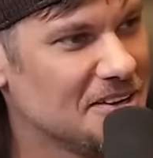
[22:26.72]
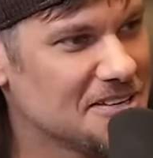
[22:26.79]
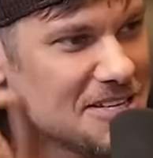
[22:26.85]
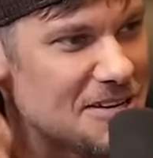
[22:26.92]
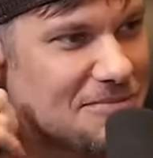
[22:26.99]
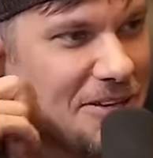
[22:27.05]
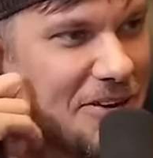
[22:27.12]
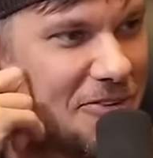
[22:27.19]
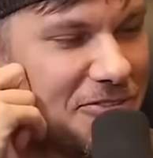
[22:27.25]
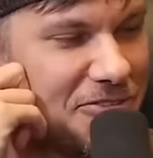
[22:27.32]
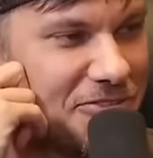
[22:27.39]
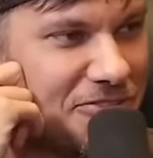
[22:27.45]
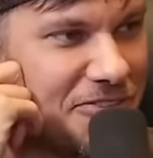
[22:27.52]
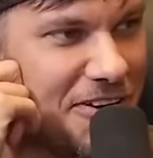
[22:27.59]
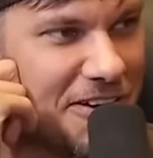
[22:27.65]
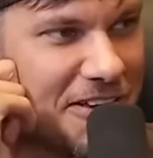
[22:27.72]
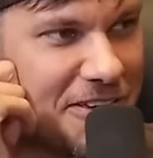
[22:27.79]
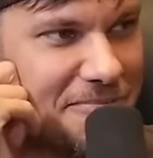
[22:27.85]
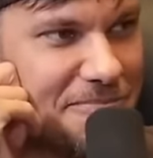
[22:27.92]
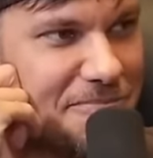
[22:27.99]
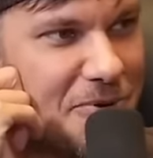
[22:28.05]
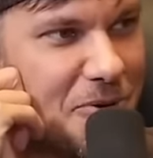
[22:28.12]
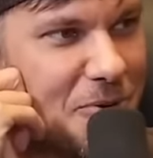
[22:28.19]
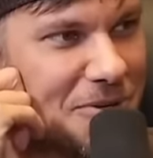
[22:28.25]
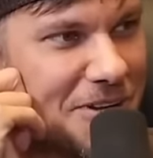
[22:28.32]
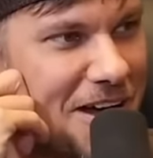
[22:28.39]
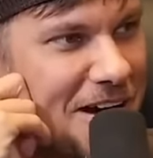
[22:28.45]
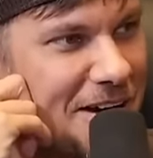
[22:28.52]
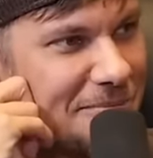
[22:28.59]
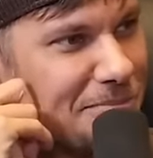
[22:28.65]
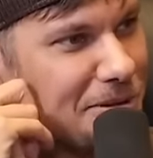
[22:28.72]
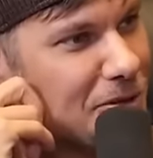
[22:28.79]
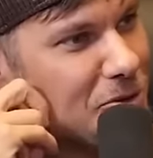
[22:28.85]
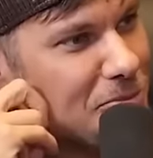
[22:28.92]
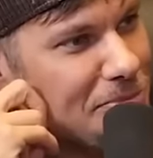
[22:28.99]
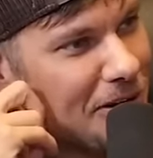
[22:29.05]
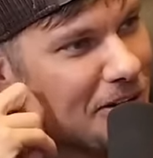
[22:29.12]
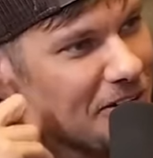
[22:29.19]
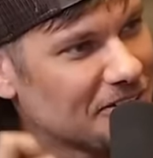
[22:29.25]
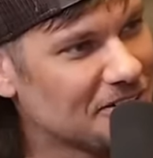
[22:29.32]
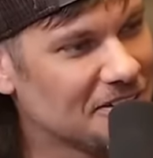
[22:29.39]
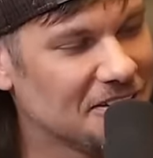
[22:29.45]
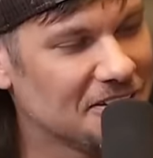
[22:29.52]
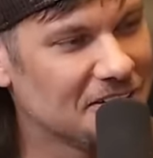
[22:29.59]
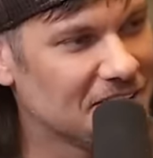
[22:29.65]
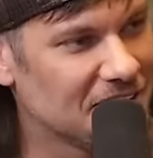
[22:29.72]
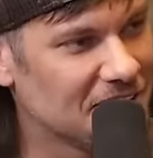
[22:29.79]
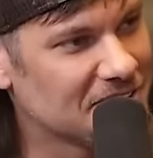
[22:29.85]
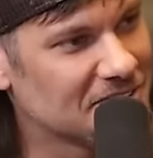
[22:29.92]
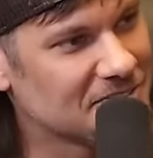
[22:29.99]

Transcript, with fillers: some little fucking Mulan bluebird. What would you